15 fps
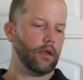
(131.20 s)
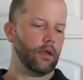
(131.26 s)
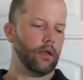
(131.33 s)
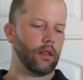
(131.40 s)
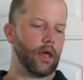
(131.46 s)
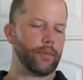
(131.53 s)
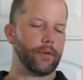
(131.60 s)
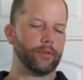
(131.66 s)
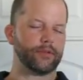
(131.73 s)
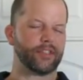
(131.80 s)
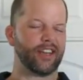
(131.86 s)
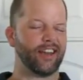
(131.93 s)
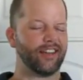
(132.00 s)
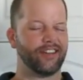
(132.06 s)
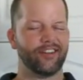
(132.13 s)
A lot of people
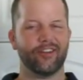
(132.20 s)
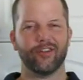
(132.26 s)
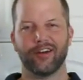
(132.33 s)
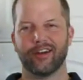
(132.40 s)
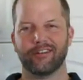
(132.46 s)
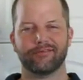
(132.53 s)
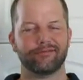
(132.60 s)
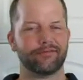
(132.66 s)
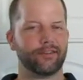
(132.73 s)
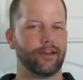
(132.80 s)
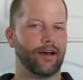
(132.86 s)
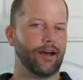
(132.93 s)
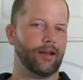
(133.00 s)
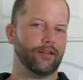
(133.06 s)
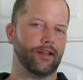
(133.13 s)
say, you know what,
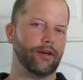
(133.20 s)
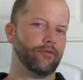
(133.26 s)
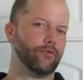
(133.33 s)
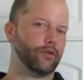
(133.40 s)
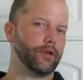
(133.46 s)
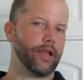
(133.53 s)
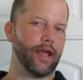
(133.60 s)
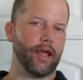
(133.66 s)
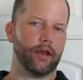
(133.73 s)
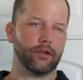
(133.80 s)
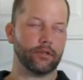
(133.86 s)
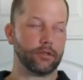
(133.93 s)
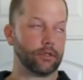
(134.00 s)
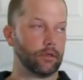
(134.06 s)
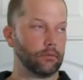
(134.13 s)
I love wood
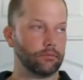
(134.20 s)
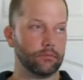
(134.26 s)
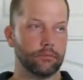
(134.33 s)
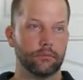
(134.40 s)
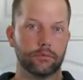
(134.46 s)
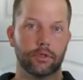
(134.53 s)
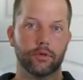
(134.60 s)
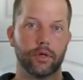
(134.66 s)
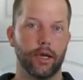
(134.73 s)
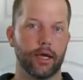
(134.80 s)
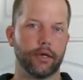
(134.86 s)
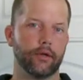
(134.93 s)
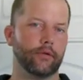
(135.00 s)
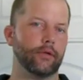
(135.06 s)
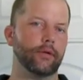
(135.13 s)
handles, and you know what, I
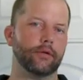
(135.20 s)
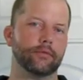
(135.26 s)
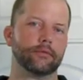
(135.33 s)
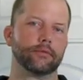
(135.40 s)
do too.